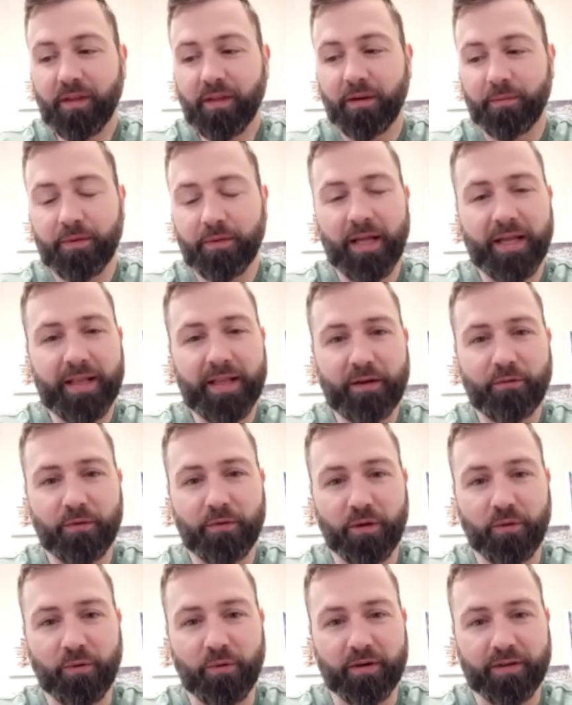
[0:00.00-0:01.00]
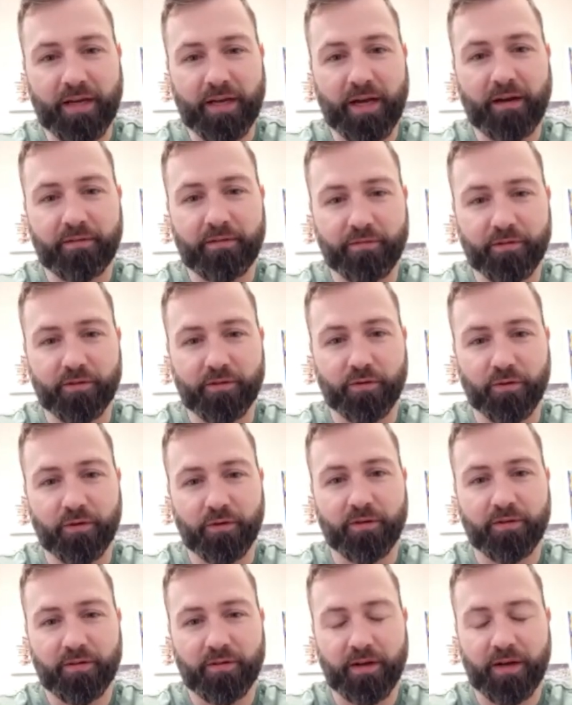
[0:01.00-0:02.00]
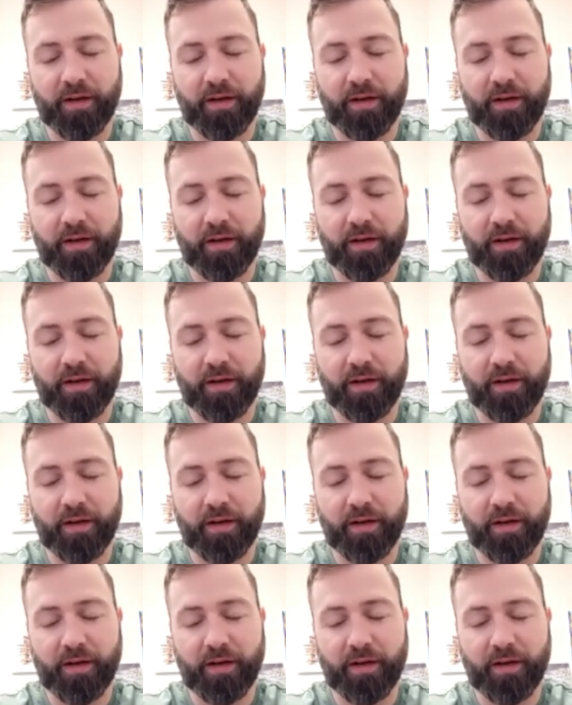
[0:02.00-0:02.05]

I'm glad that really worked out for sure.